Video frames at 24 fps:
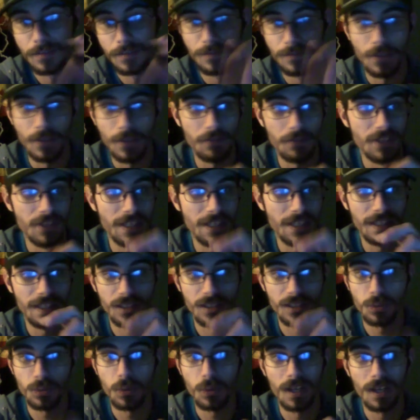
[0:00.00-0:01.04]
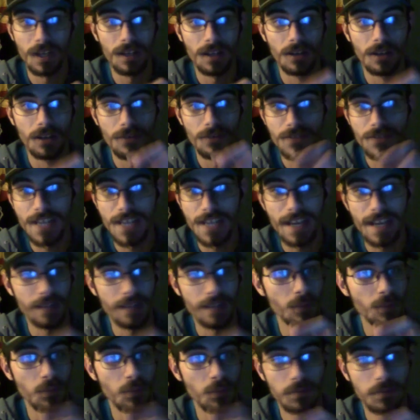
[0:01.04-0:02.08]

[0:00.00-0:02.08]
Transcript: 15, 12, 10,